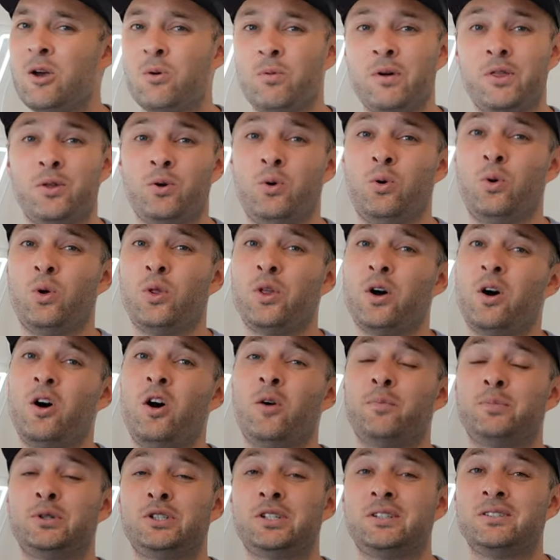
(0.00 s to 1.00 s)
with all the
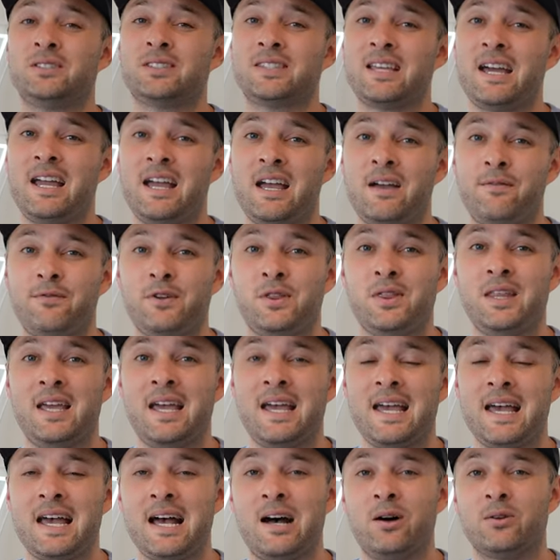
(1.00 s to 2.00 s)
options they have in
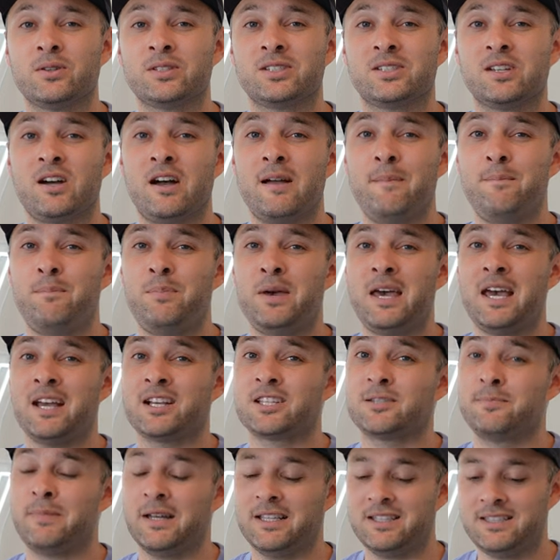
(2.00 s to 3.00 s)
their outside
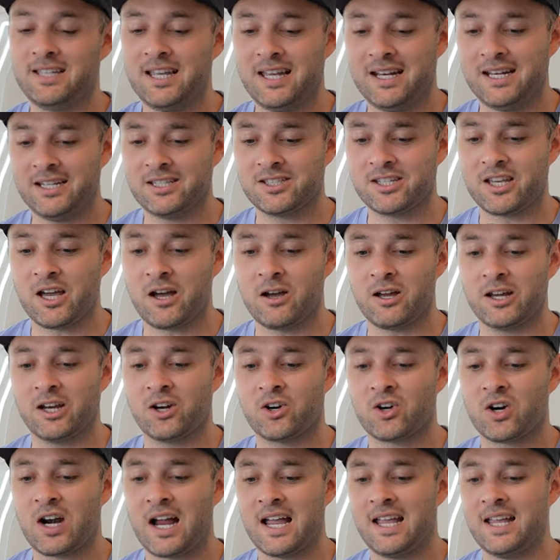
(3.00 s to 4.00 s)
backs. But Teddy's going
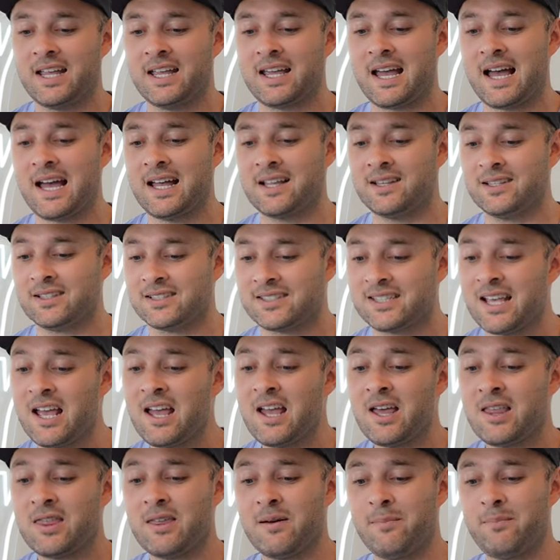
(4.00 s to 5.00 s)
great guns.
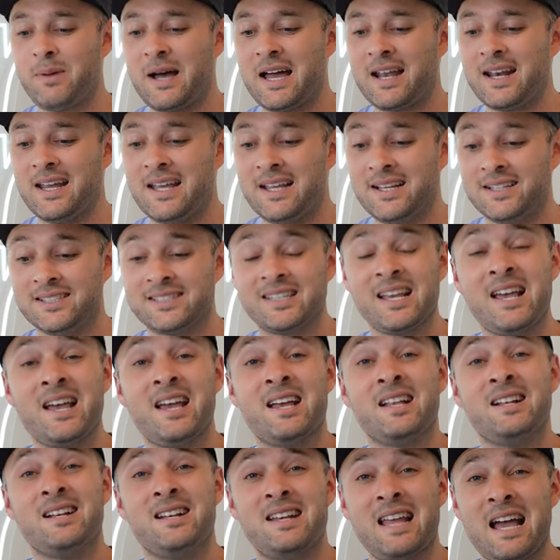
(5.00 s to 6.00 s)
The Bunnies
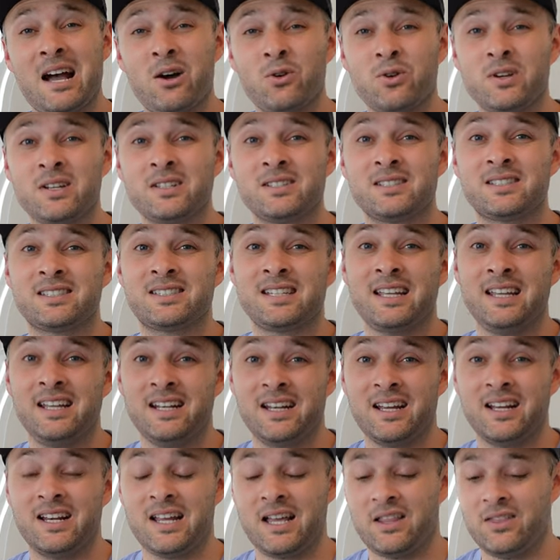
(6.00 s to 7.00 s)
now
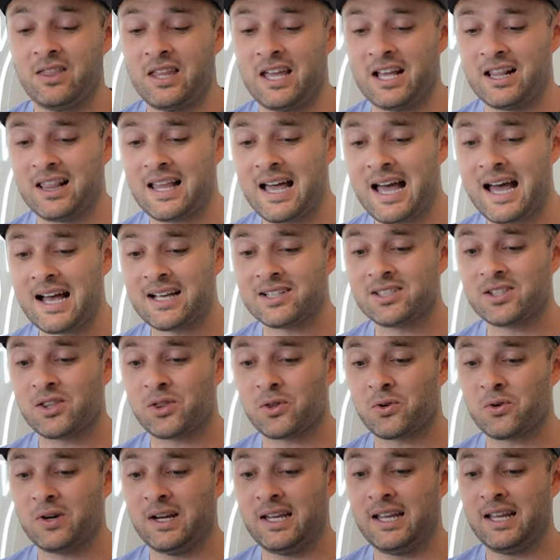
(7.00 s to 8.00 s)
conceded in their last
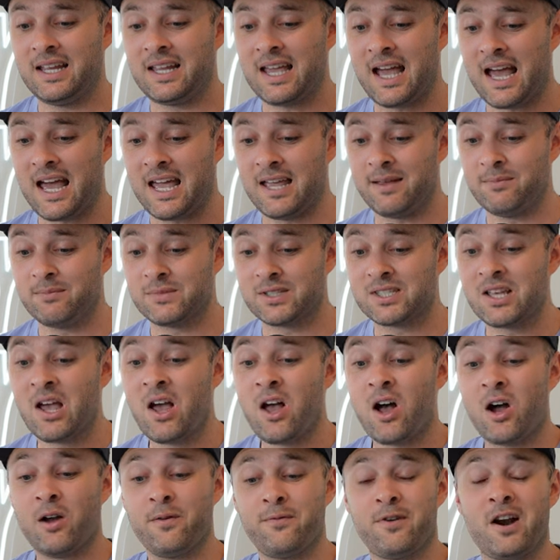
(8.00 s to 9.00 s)
three games
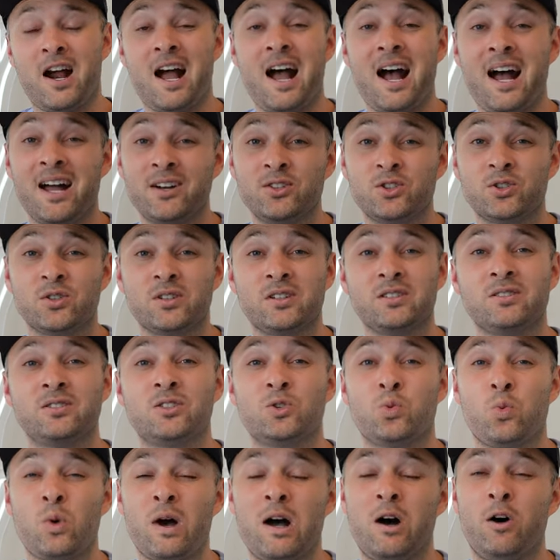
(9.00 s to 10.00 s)
over
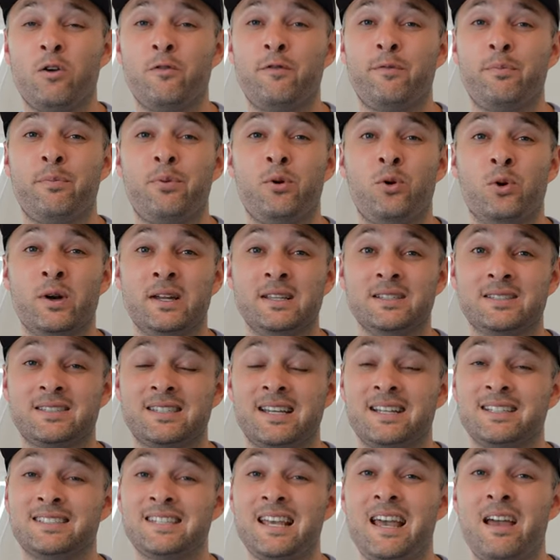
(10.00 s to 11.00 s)
112 points.
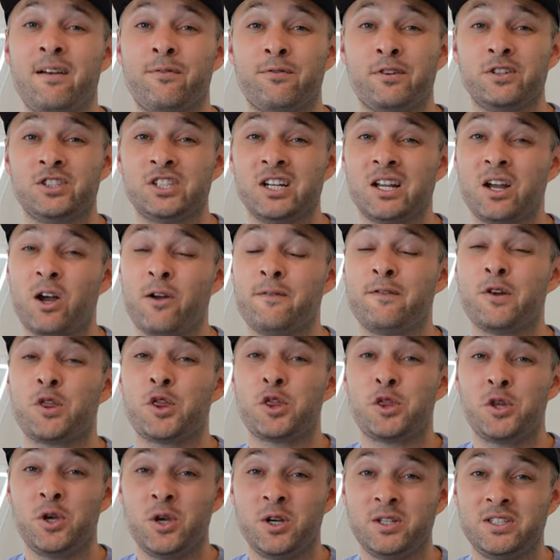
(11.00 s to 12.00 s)
That's averaging over
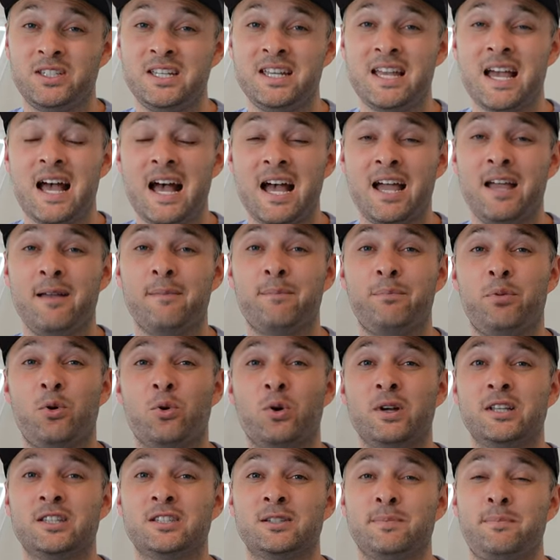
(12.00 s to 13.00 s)
38
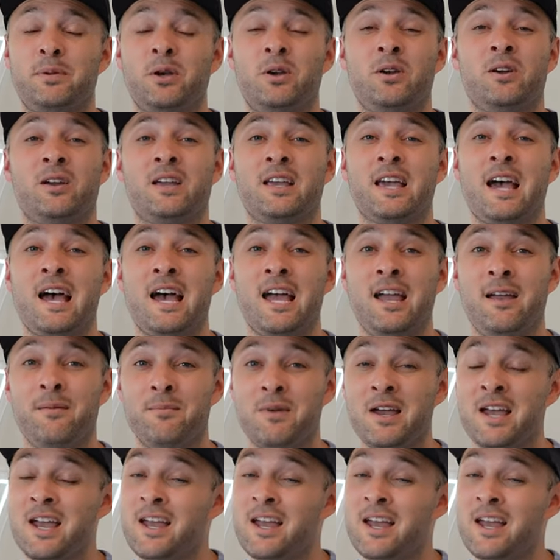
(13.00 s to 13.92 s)
points per game.